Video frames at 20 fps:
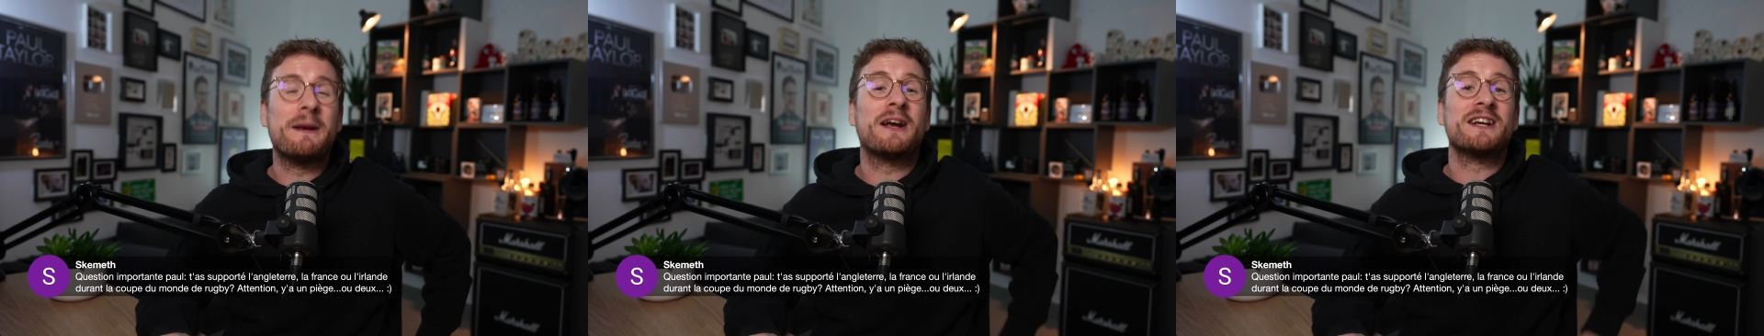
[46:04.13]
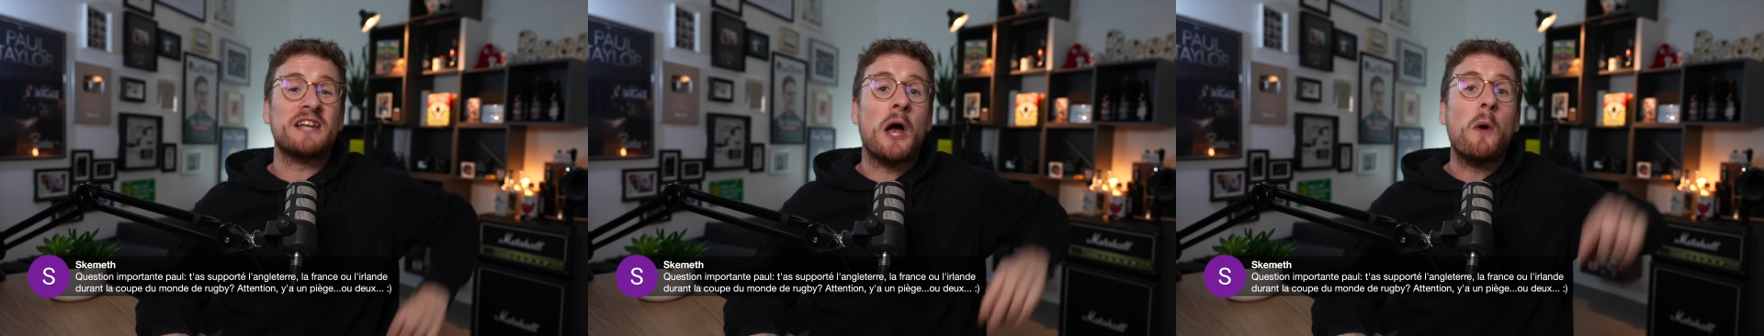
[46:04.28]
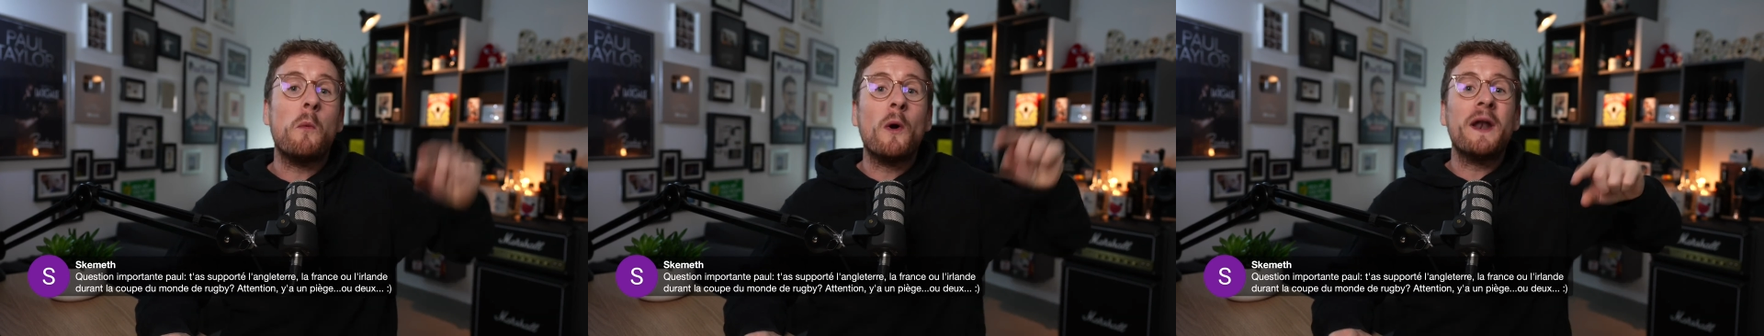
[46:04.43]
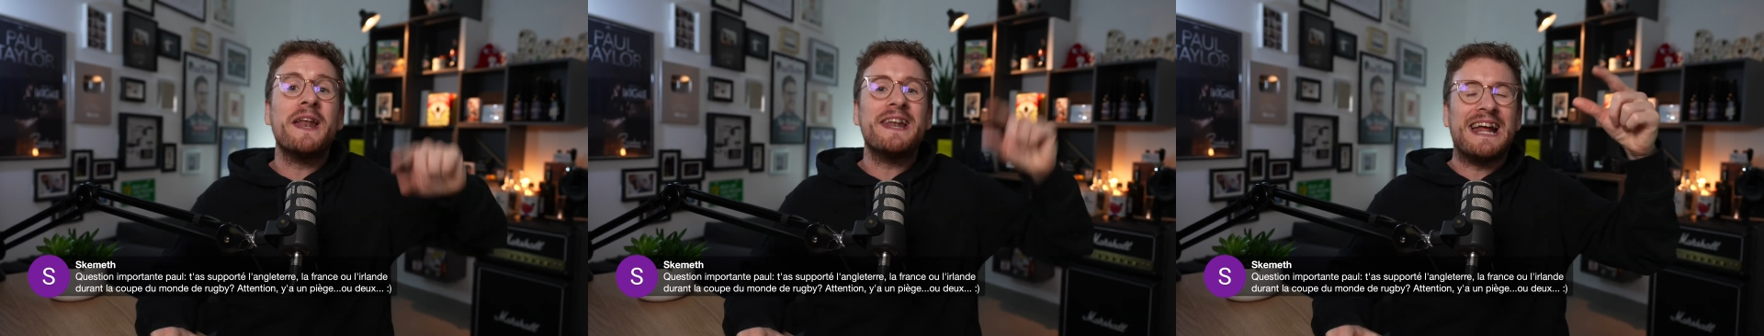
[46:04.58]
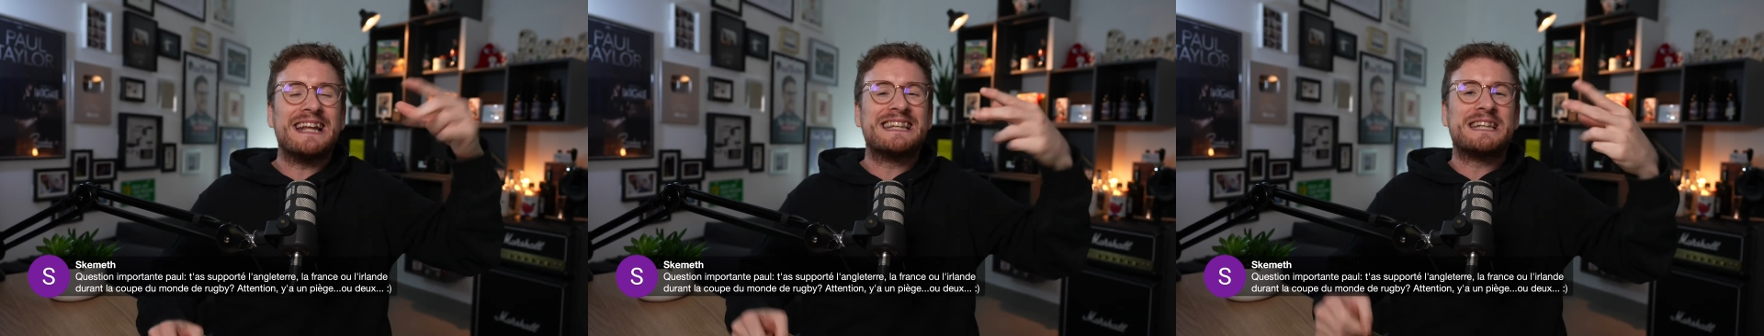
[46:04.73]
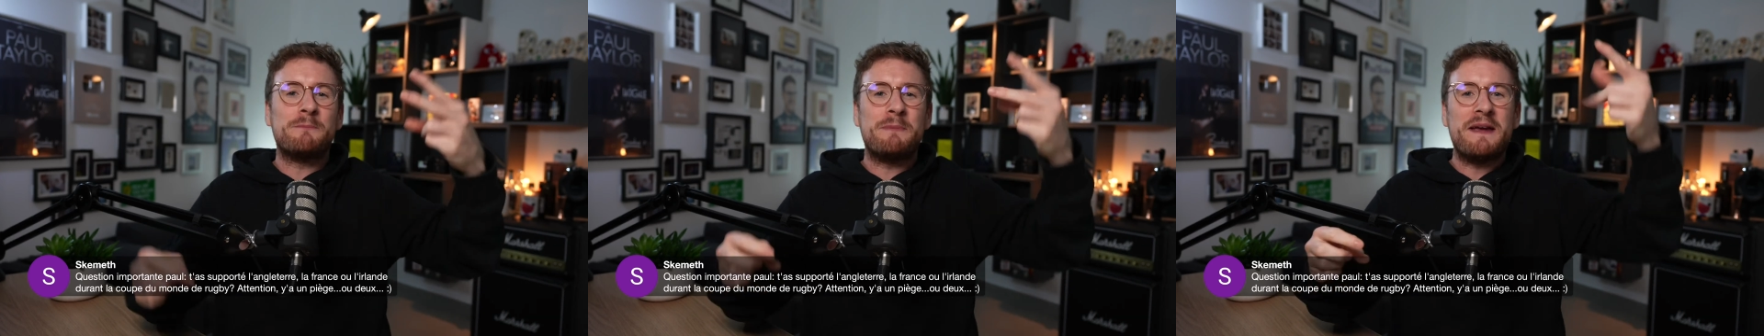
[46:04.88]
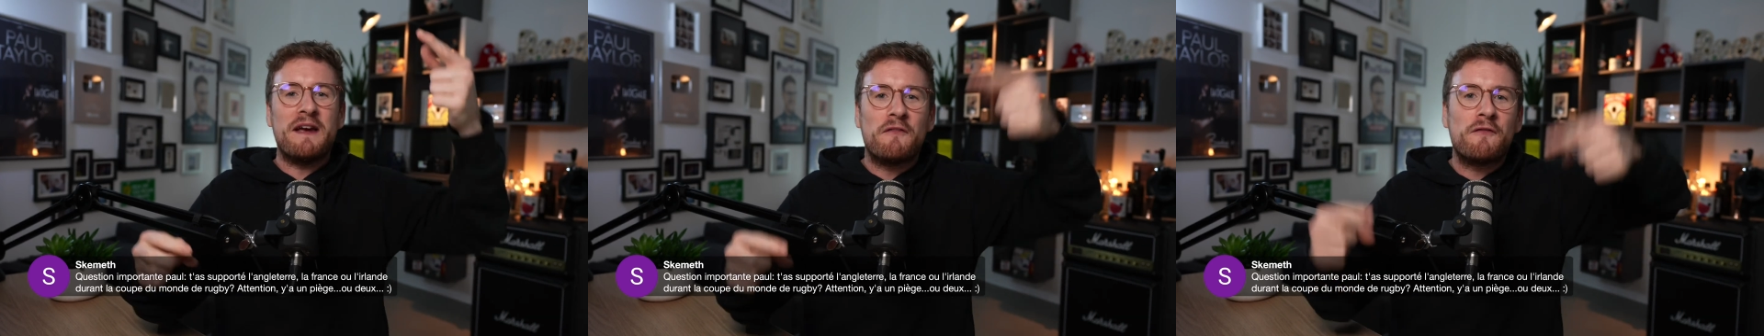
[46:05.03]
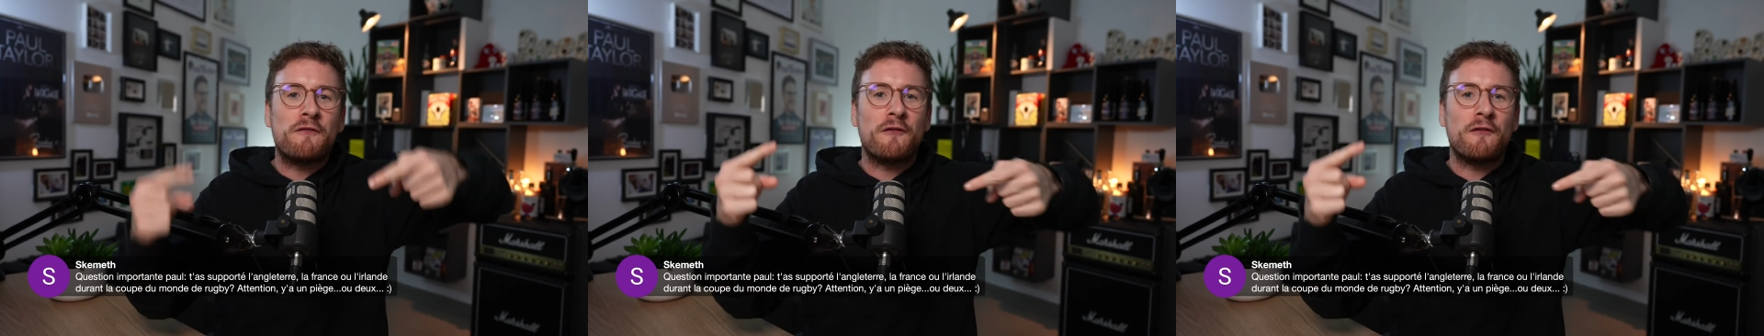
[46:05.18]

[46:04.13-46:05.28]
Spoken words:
because I wanted there to be a